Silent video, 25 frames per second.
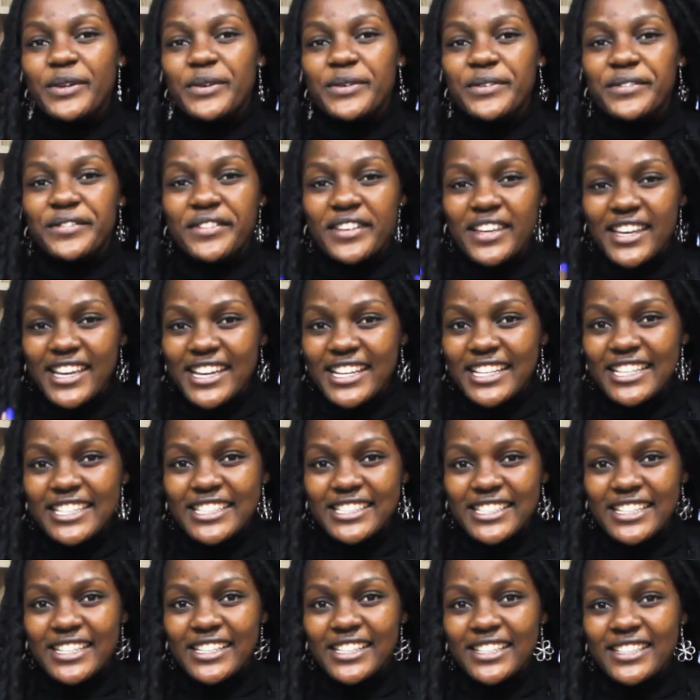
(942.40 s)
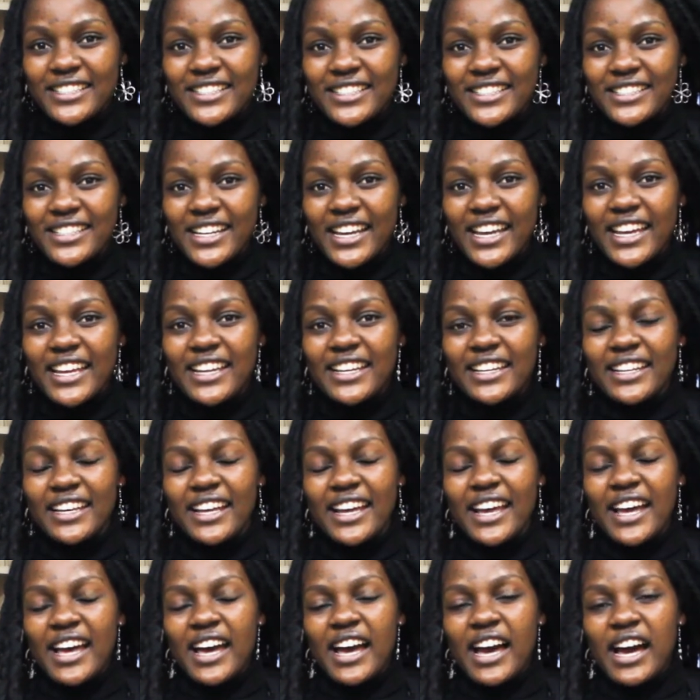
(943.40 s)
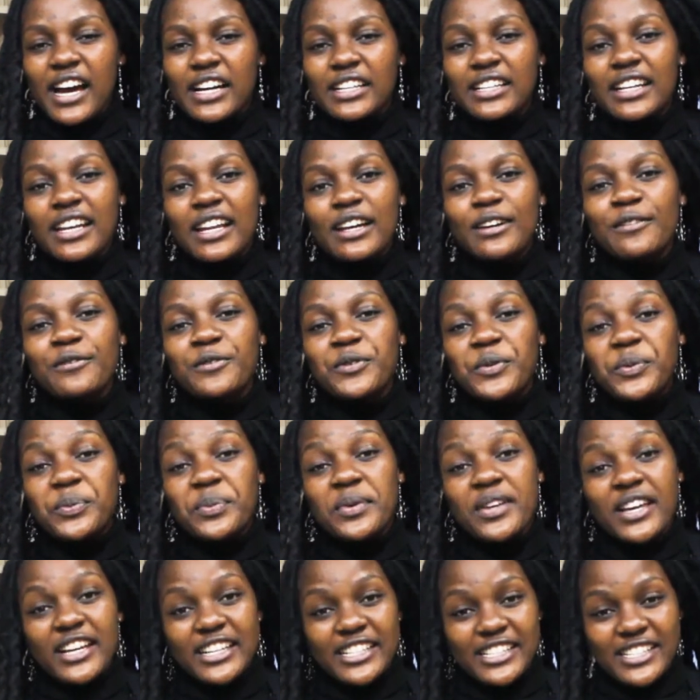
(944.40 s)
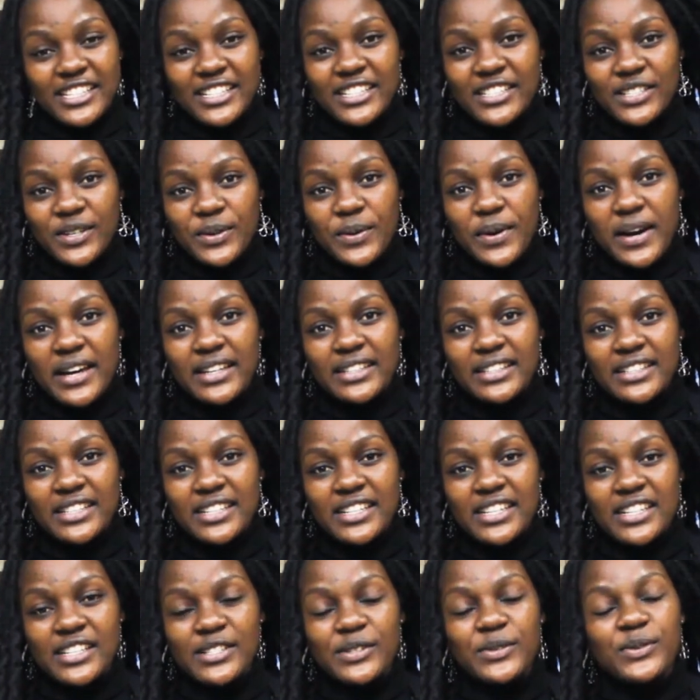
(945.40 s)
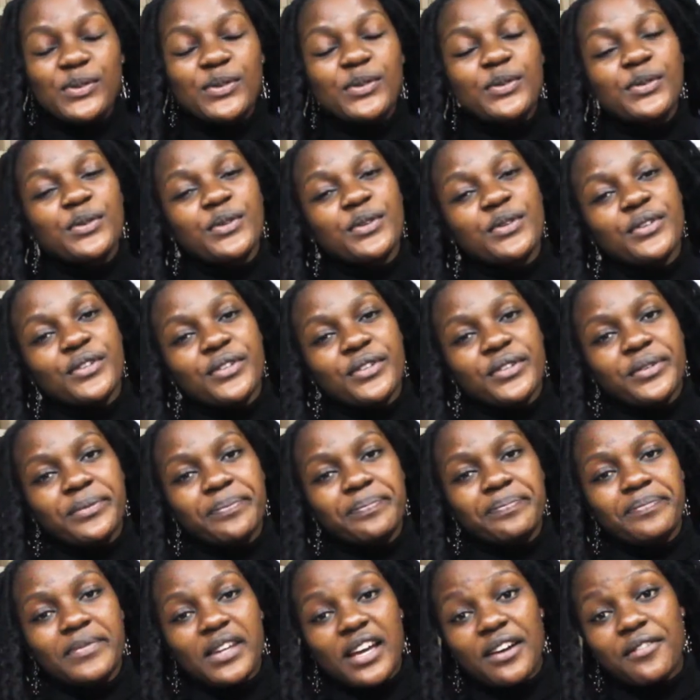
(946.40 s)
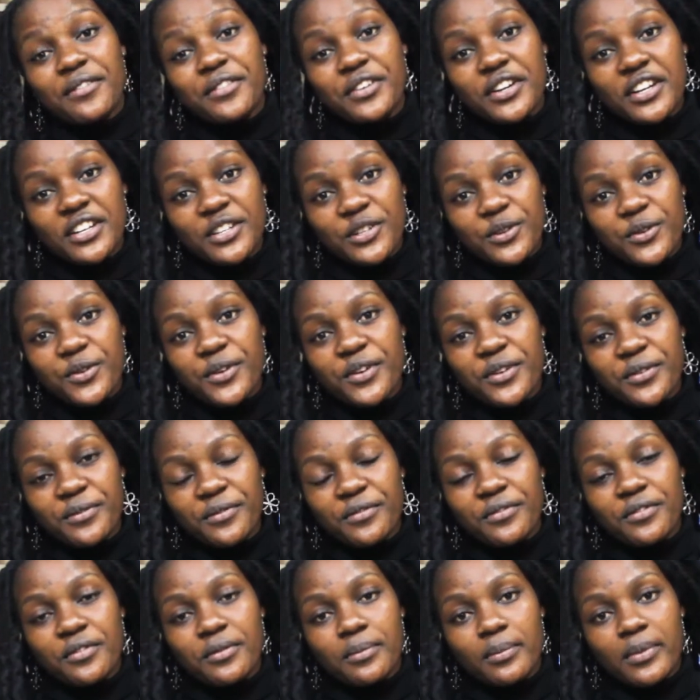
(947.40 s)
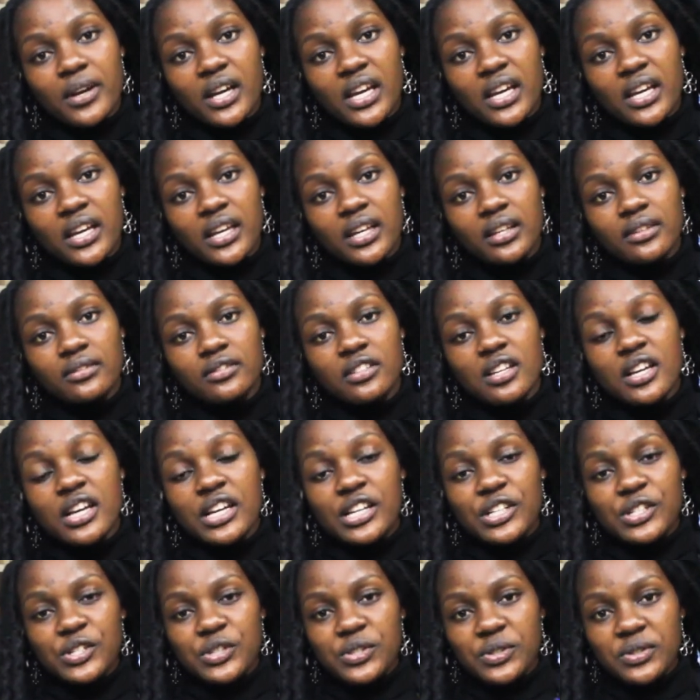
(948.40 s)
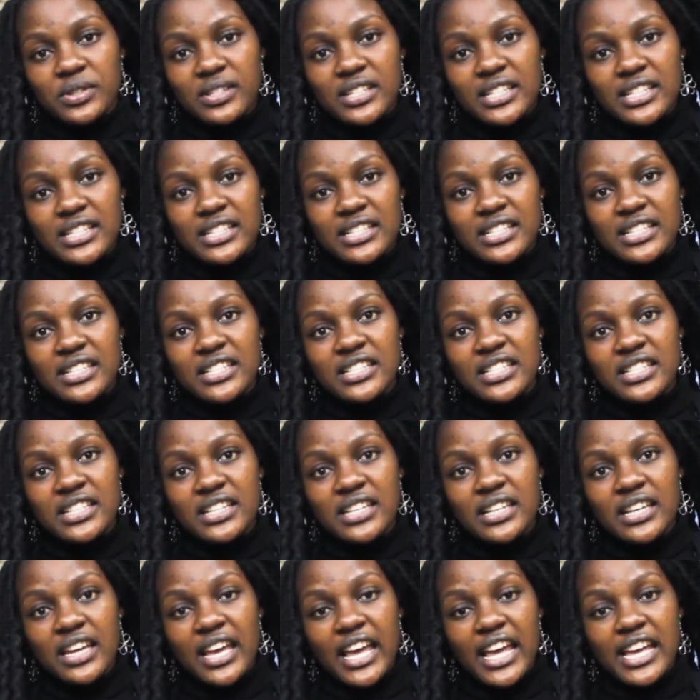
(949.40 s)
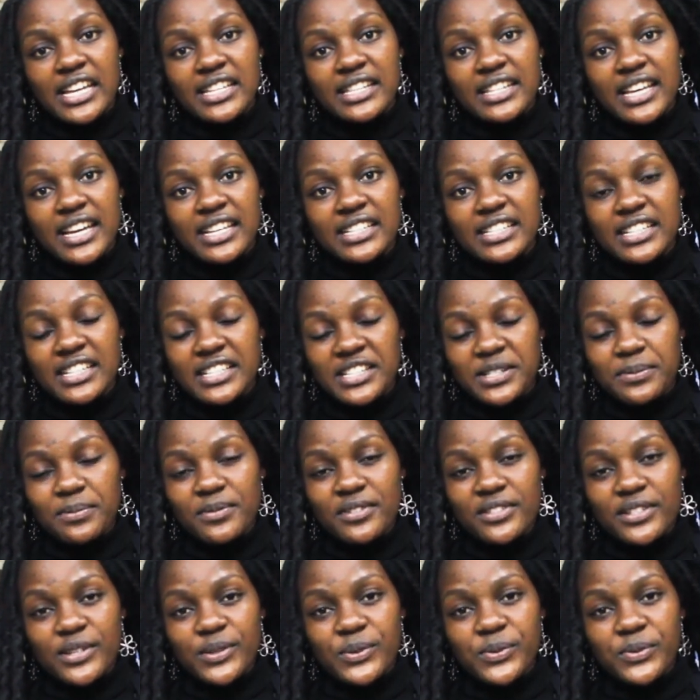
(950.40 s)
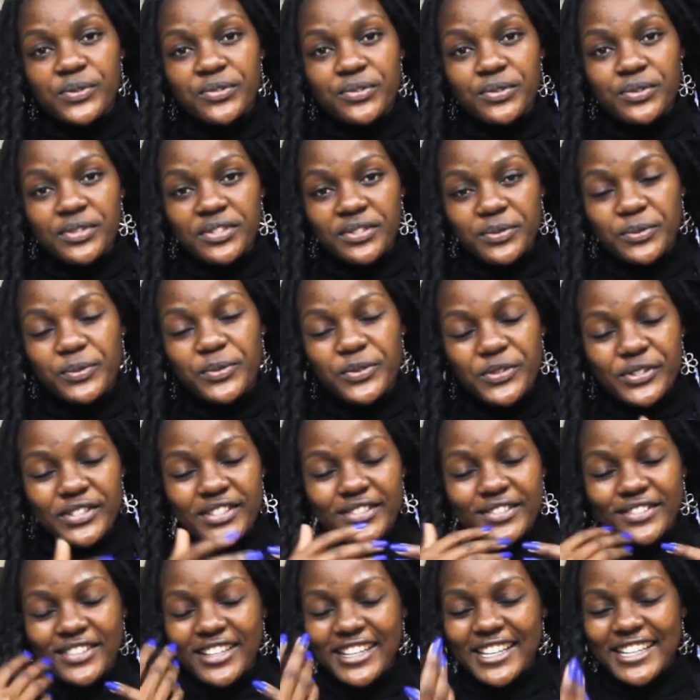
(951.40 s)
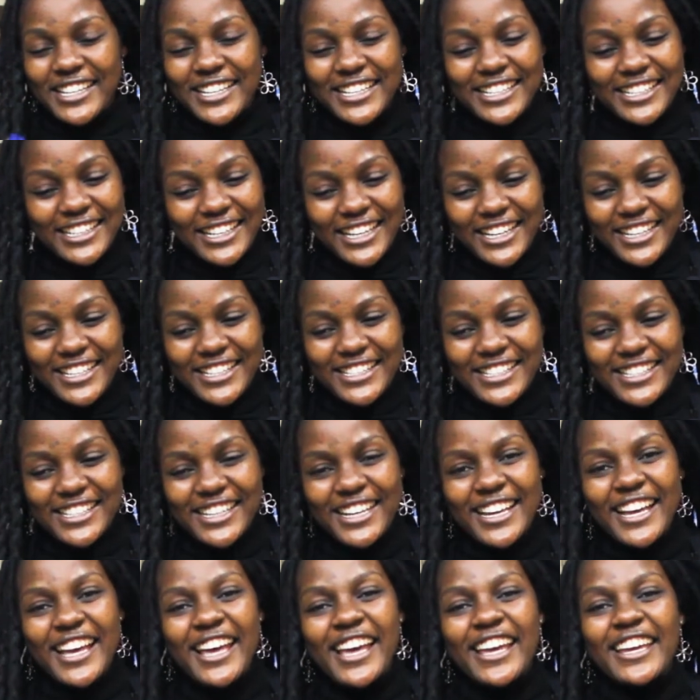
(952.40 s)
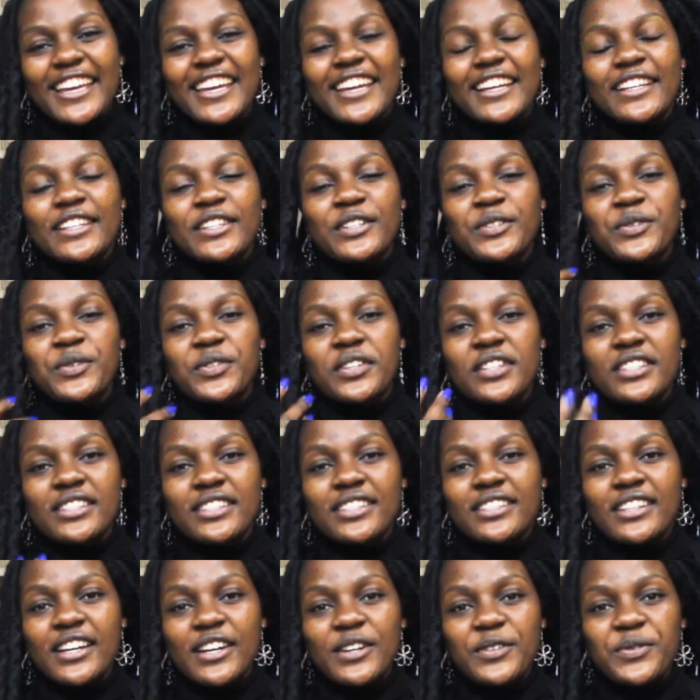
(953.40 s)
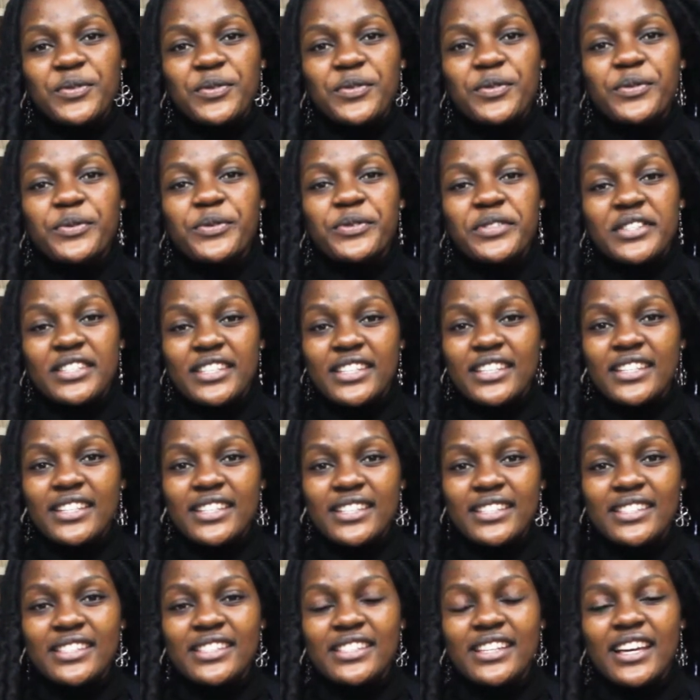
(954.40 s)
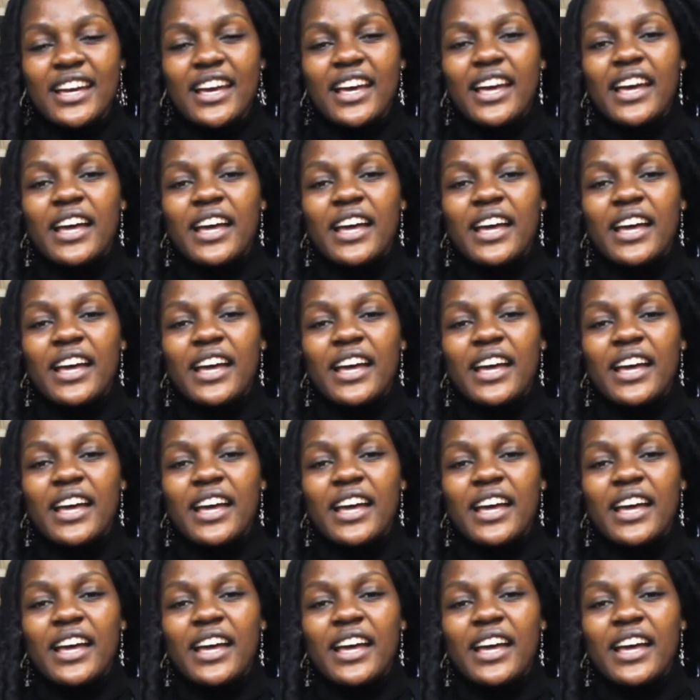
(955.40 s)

of English and literature, and I'd love to be a teacher one day. So I've already gone for my student teaching, and that experience was, was really great getting to interact with those kids